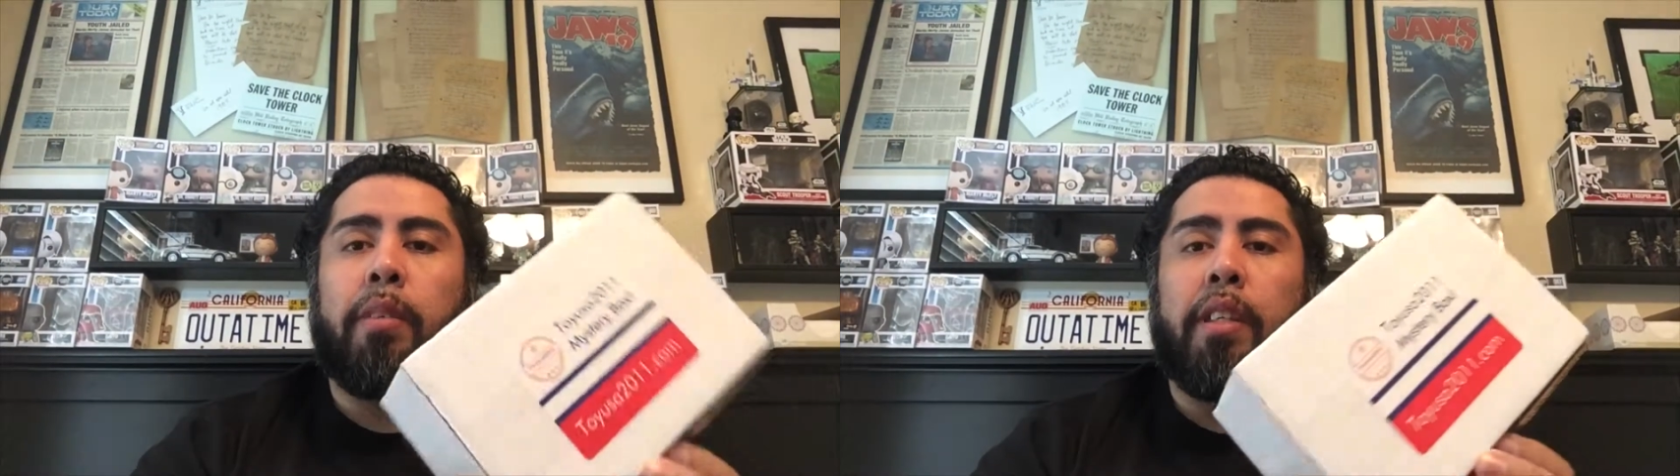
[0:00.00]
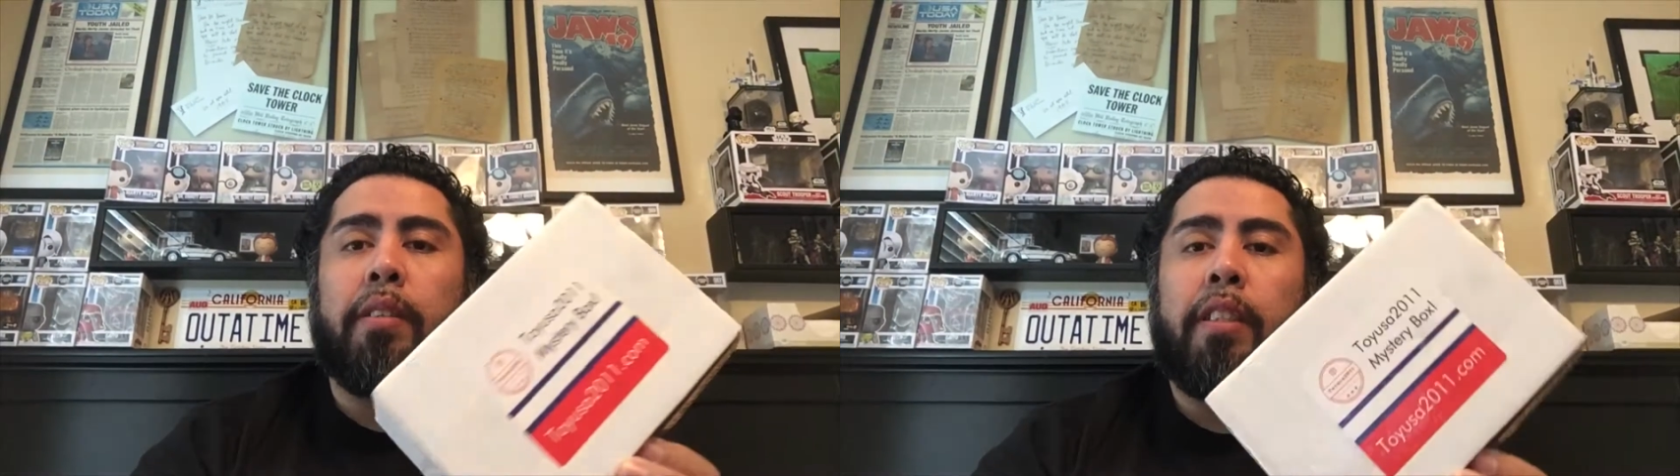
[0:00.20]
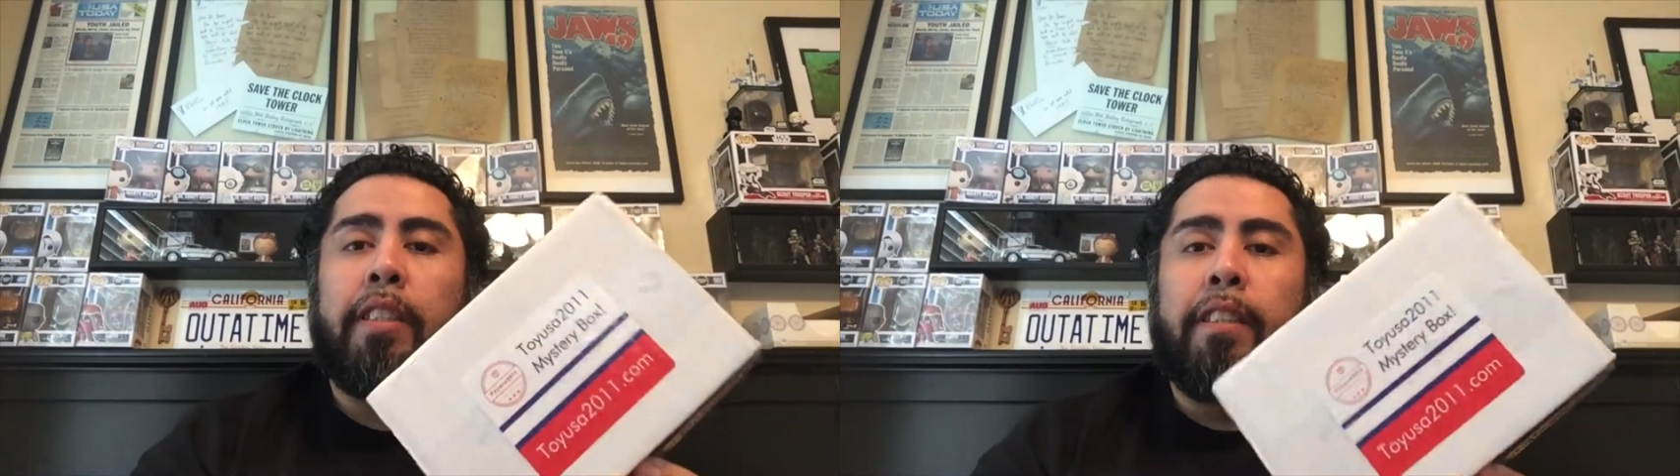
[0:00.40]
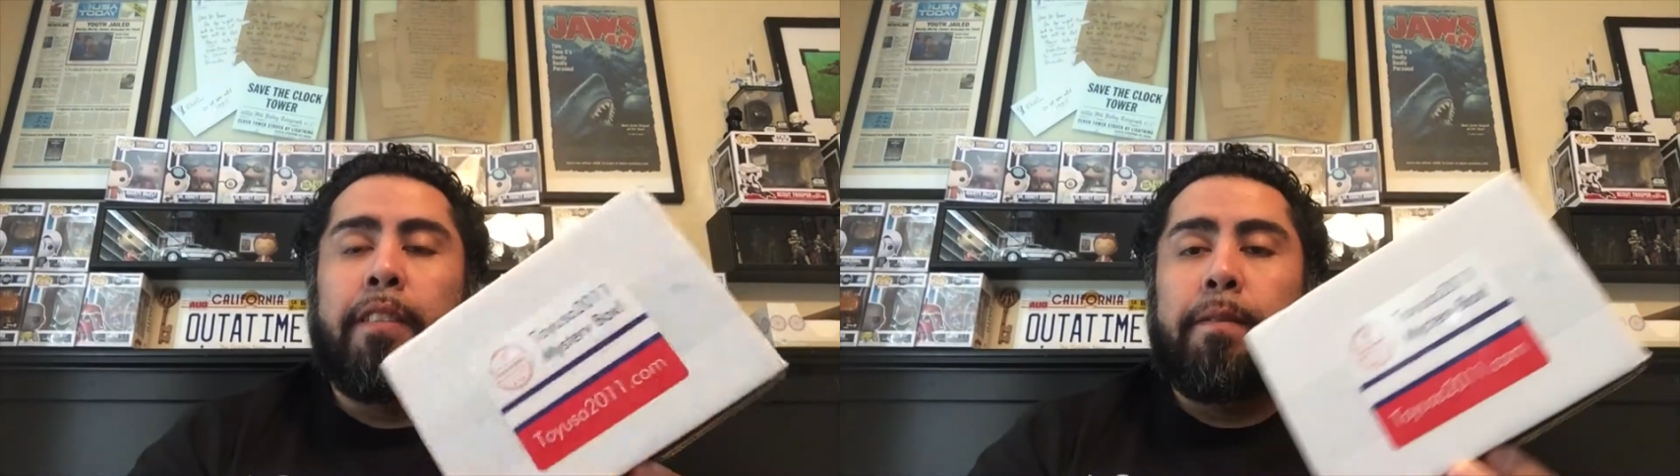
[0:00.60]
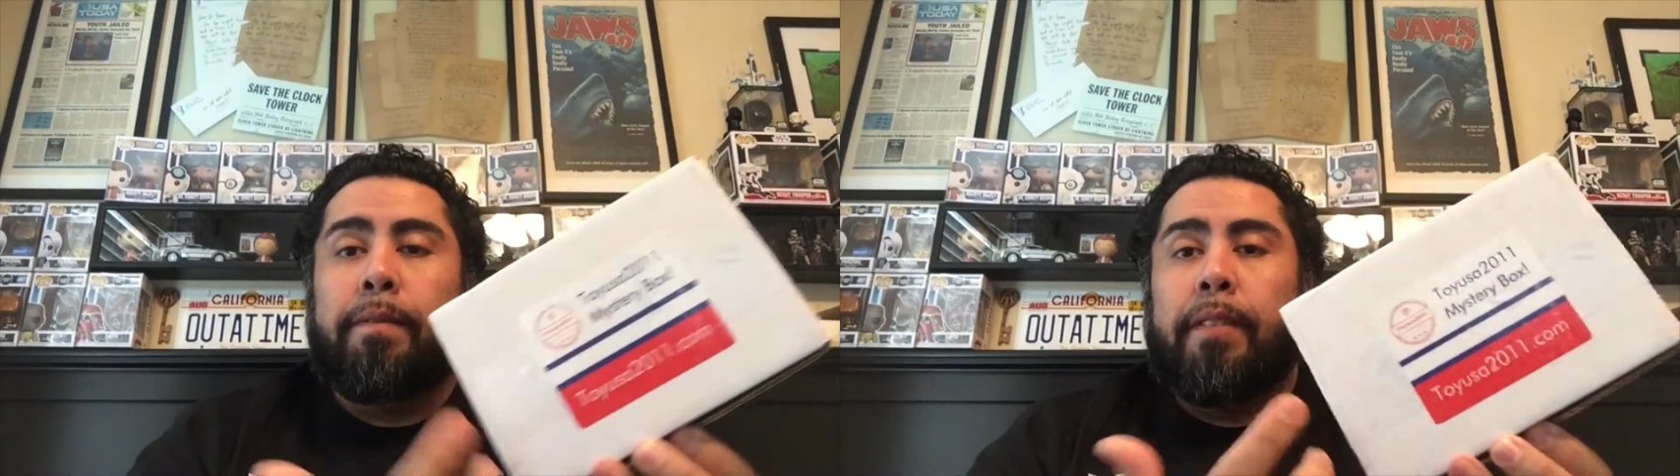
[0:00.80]
but
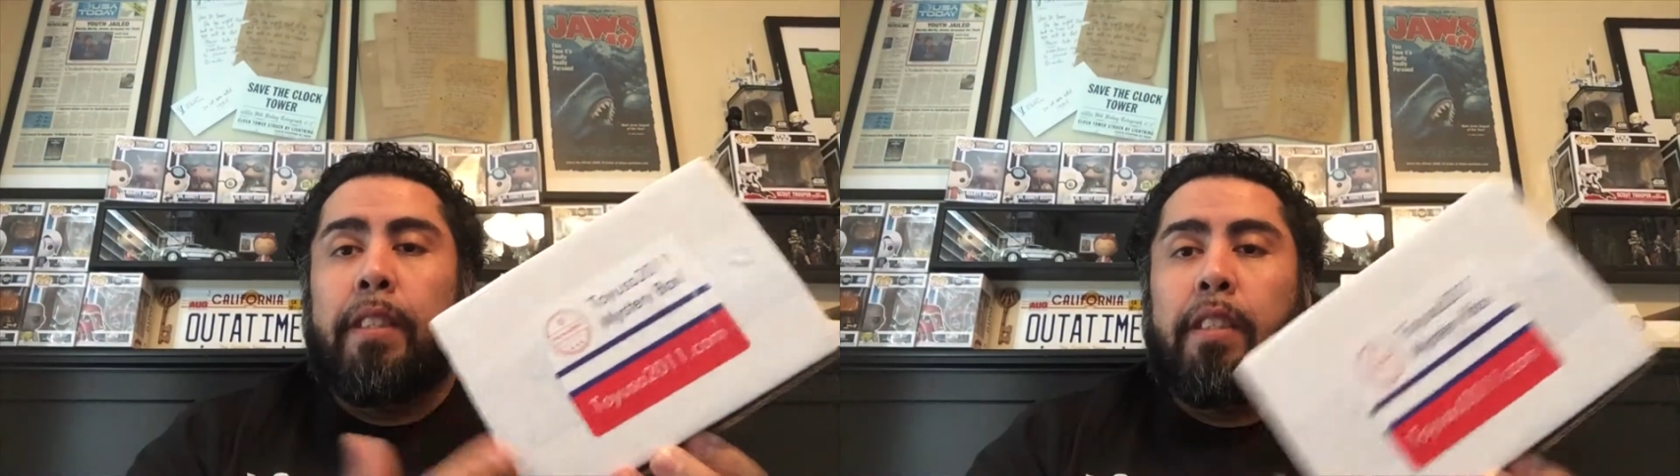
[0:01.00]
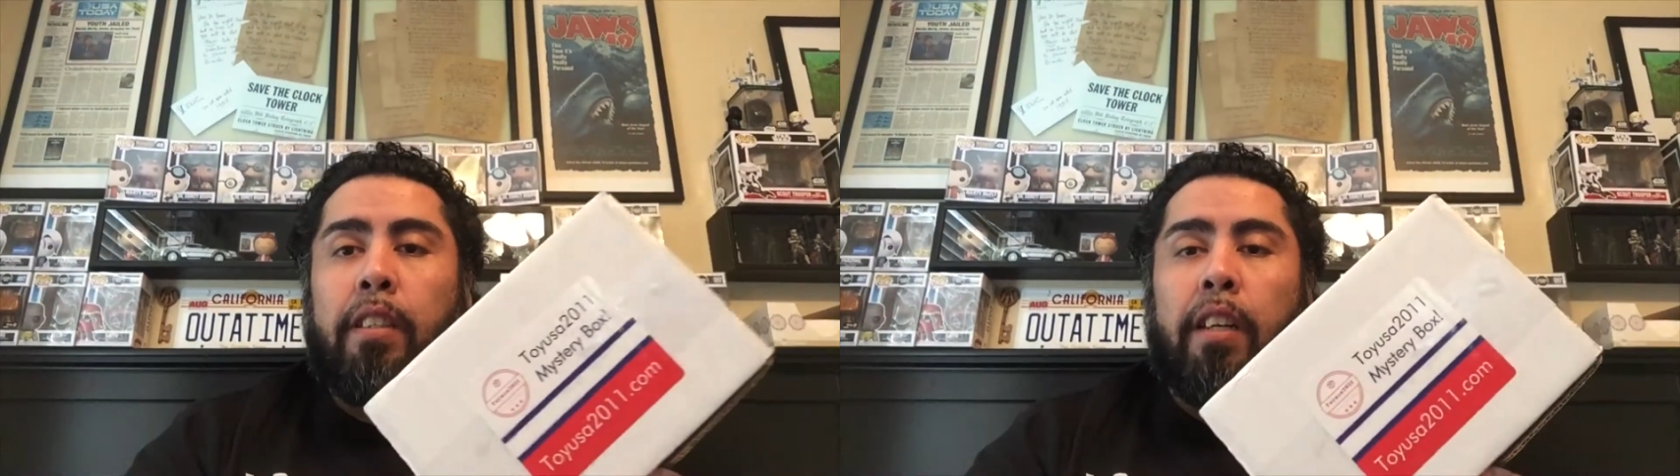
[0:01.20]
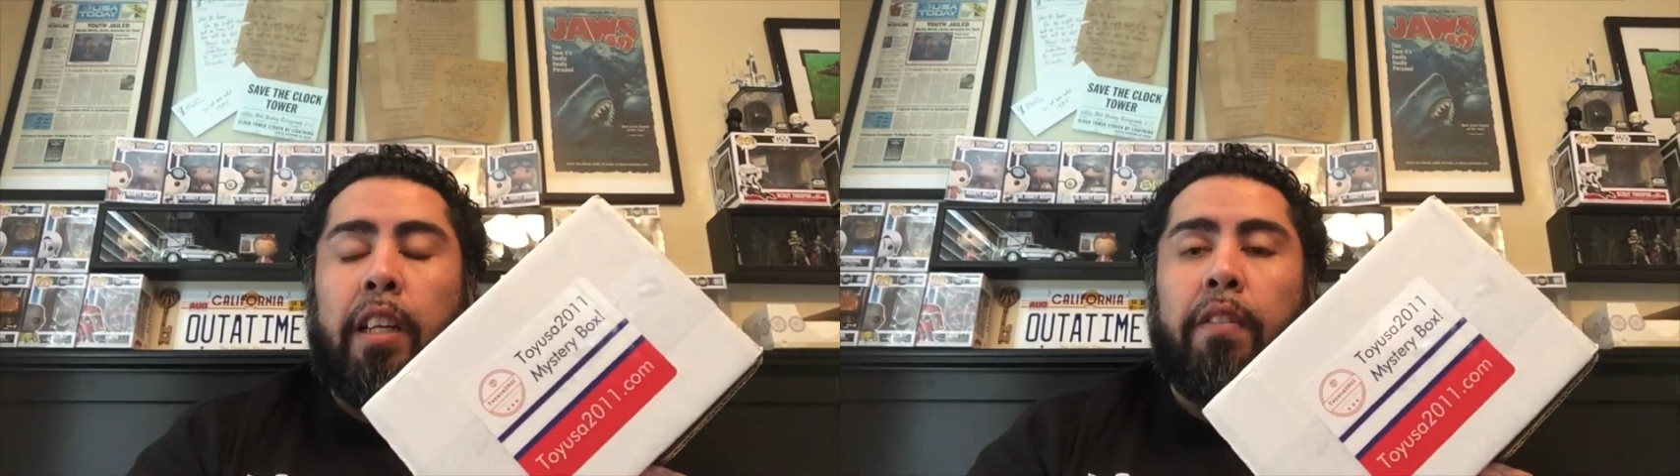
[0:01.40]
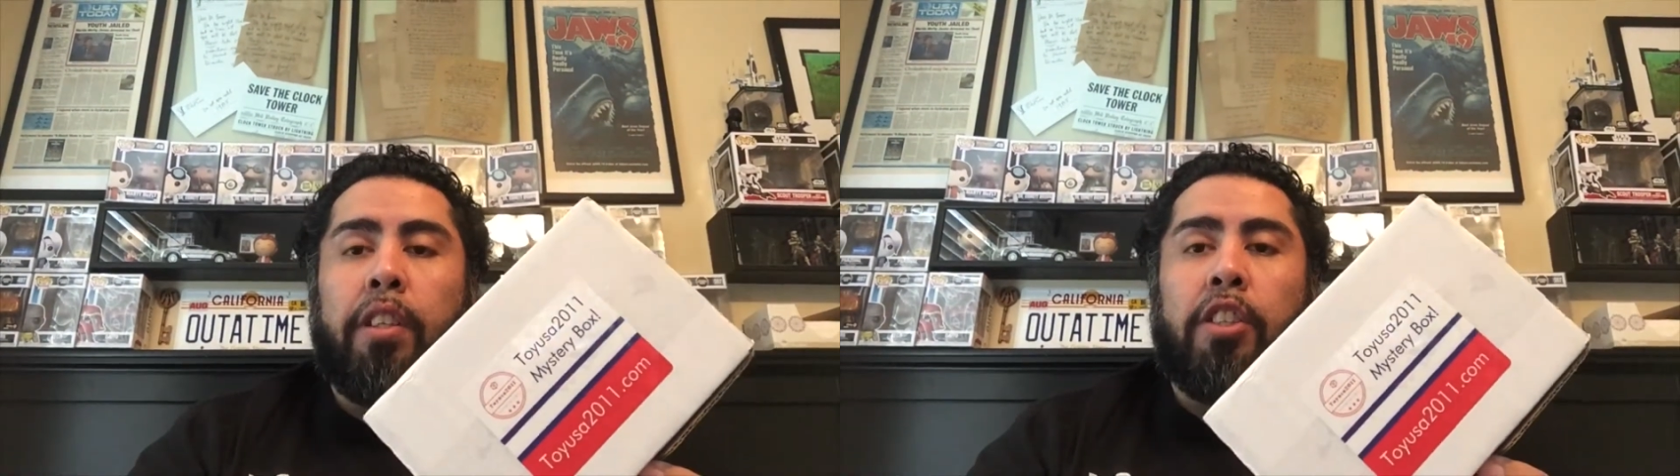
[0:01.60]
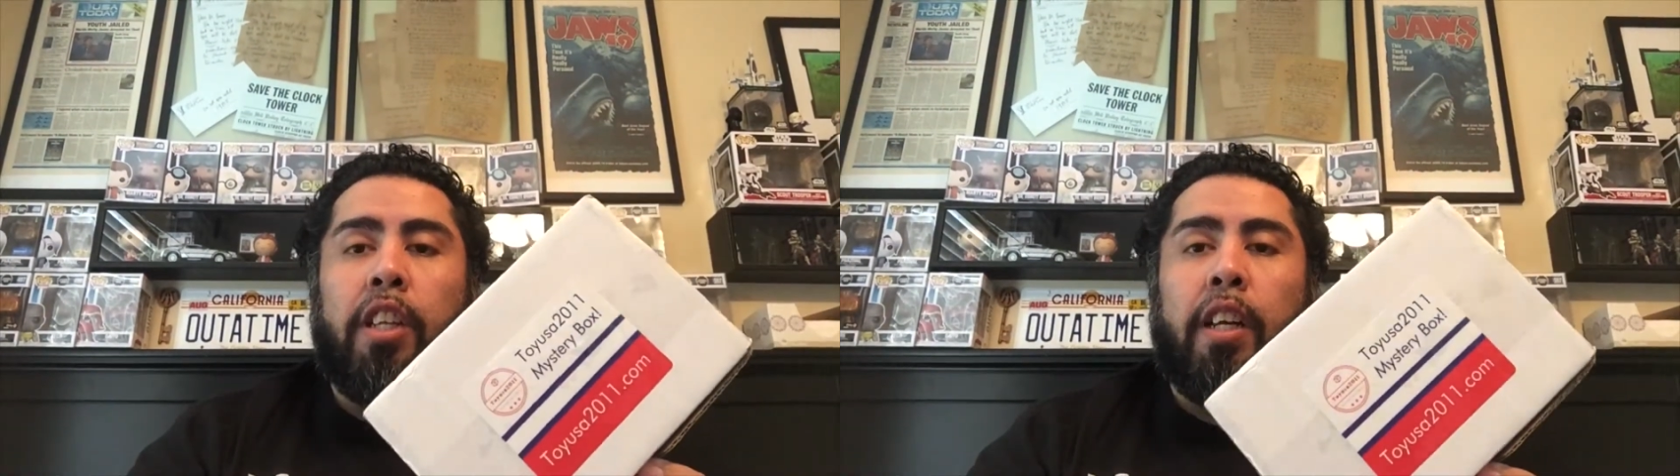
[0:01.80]
thought I'd give
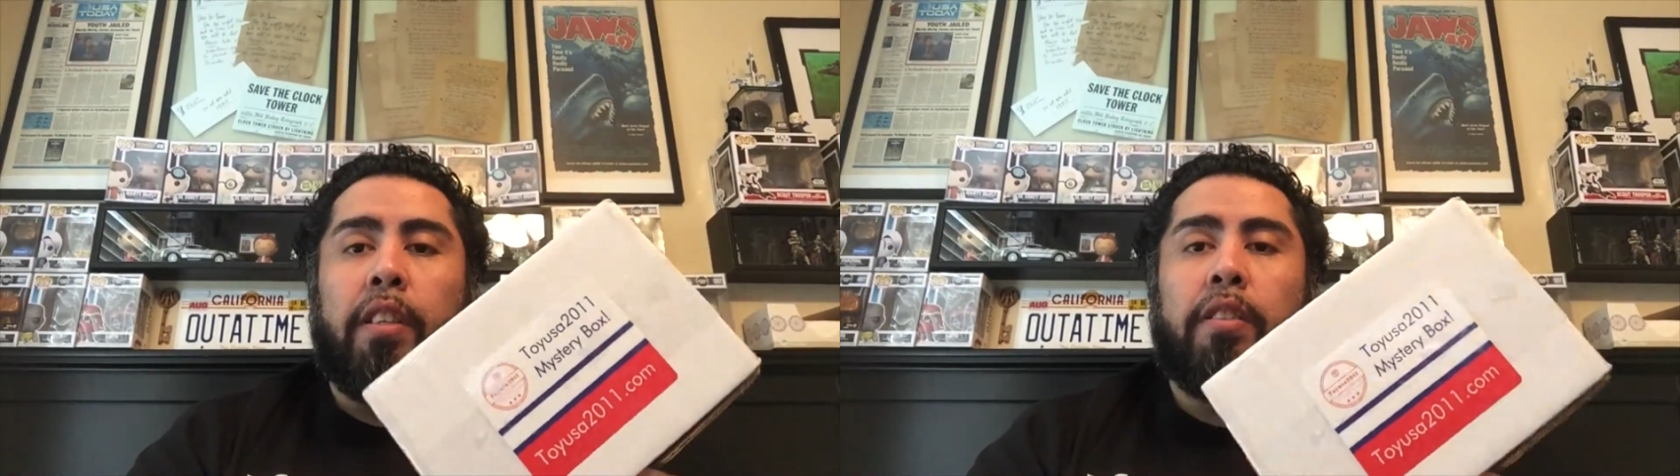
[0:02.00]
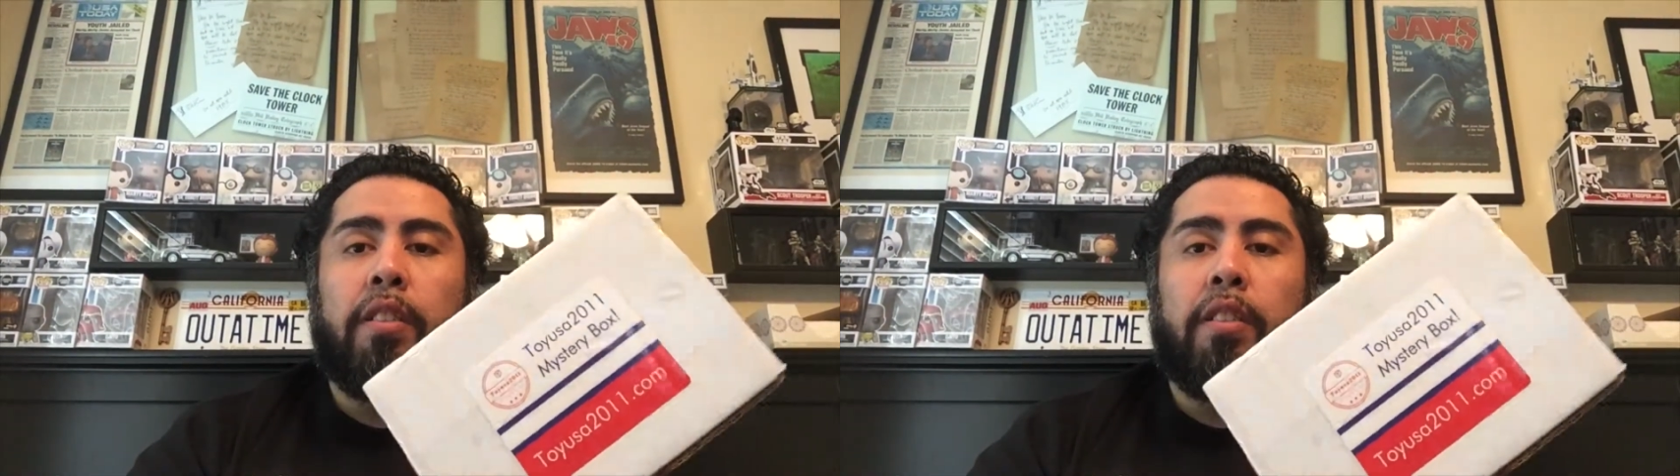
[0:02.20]
it a shot.